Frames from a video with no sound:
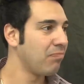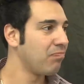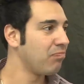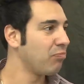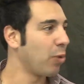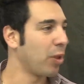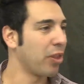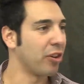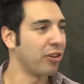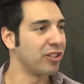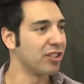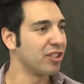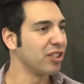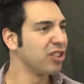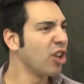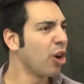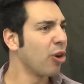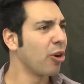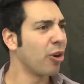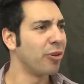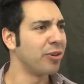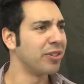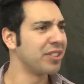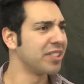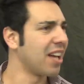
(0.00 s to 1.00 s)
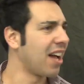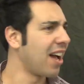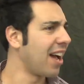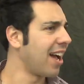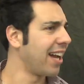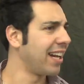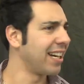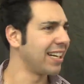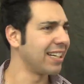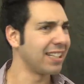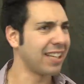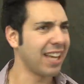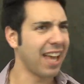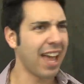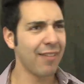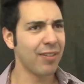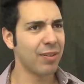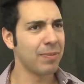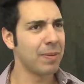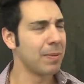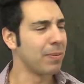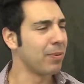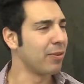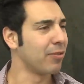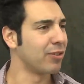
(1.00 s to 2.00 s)
whether it's logo design and
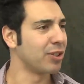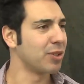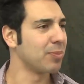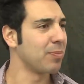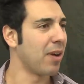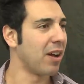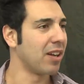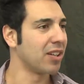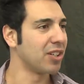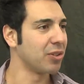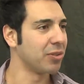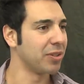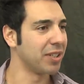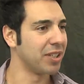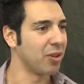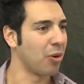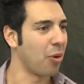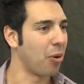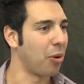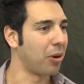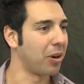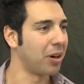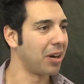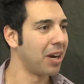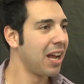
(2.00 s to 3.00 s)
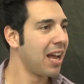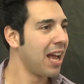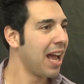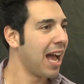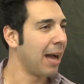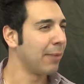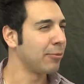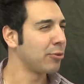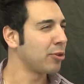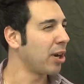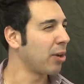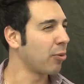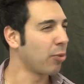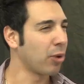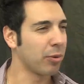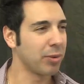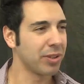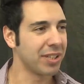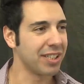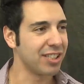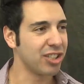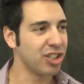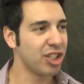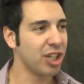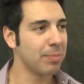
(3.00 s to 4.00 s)
having people respond to it, or I'm trying to work with
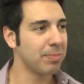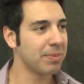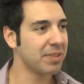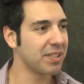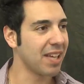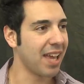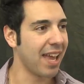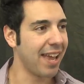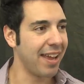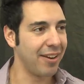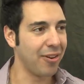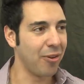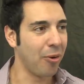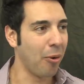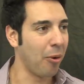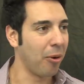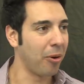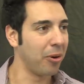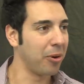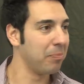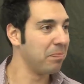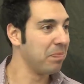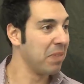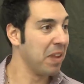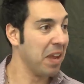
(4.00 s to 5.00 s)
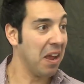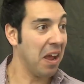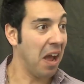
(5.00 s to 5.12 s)
this chipset, or